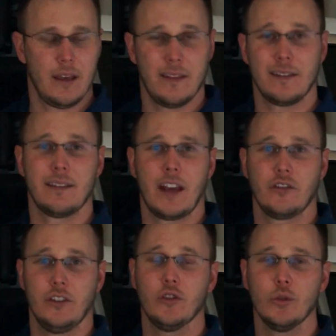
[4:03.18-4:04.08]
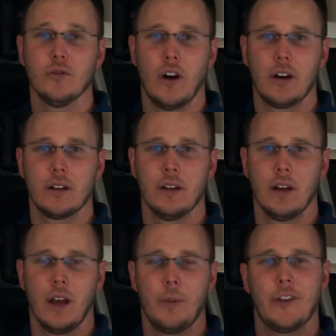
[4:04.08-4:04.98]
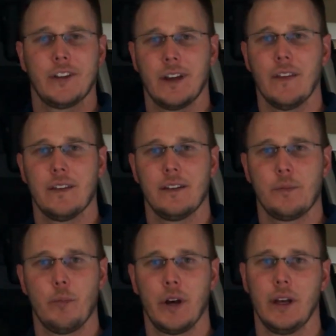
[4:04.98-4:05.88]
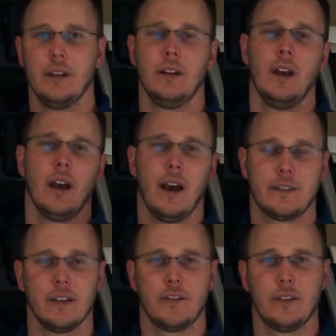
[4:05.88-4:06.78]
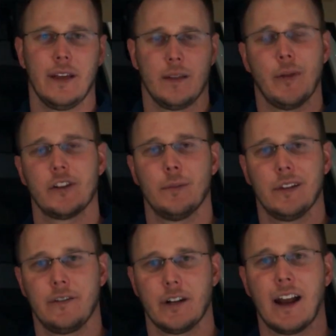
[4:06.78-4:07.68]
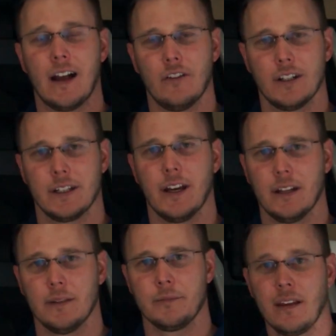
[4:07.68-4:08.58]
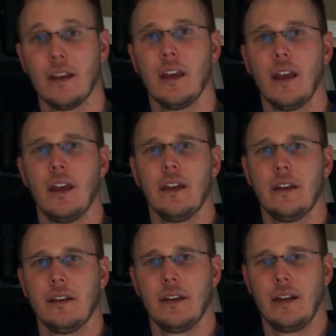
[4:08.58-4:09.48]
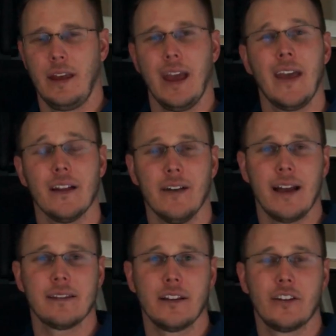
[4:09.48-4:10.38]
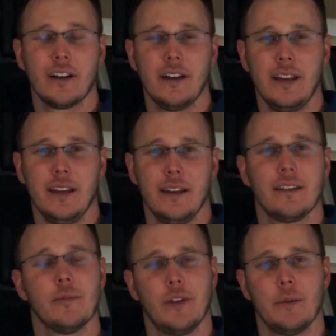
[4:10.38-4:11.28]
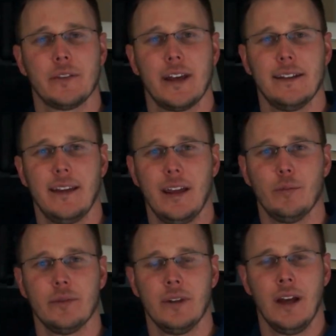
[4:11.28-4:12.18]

this is actually too long. I'm gonna have to cut this, but I still have to take the measurement to figure out how long to cut it. And the last thing you're gonna need is some double-sided tape.